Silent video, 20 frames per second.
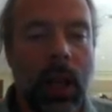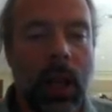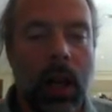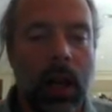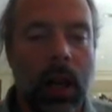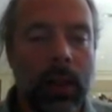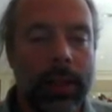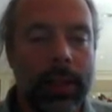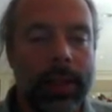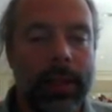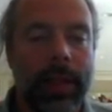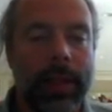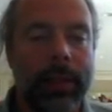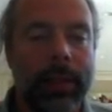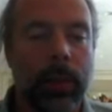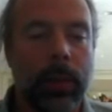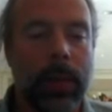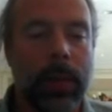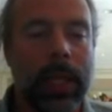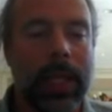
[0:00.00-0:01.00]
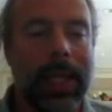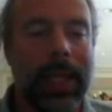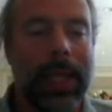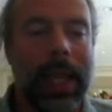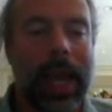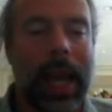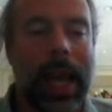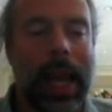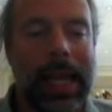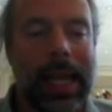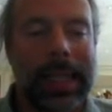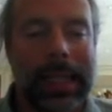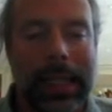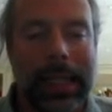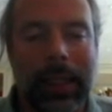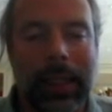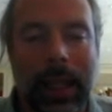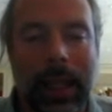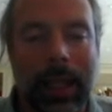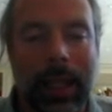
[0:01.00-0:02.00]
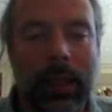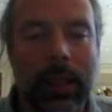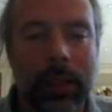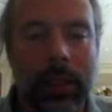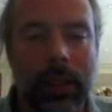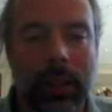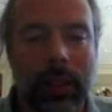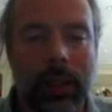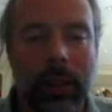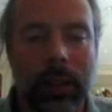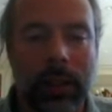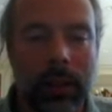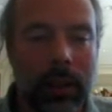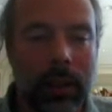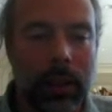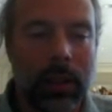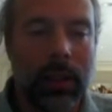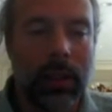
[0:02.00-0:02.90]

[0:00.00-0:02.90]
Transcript: all of a sudden we can ask and answer